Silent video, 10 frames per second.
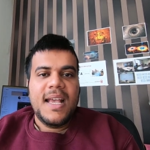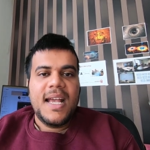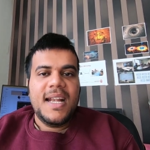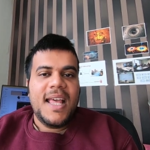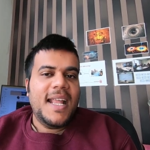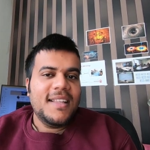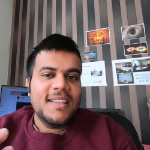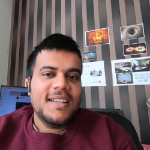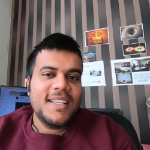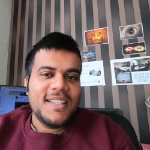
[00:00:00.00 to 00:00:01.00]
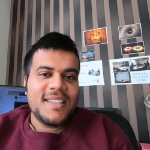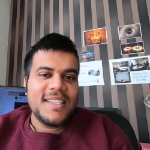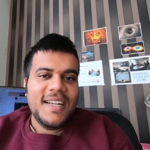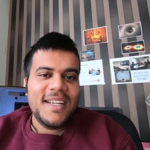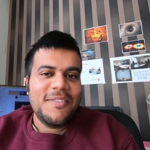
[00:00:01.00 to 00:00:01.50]
and another
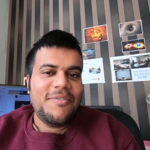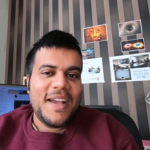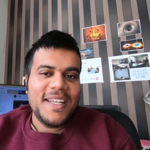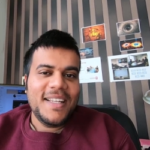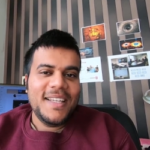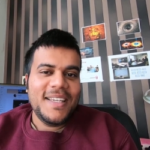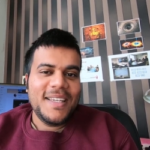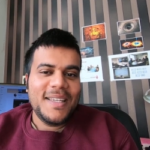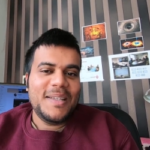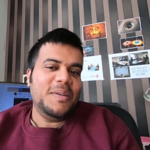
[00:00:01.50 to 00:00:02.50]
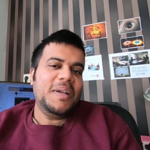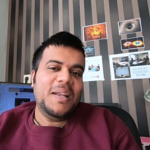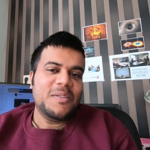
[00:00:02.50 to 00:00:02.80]
incentive finally you can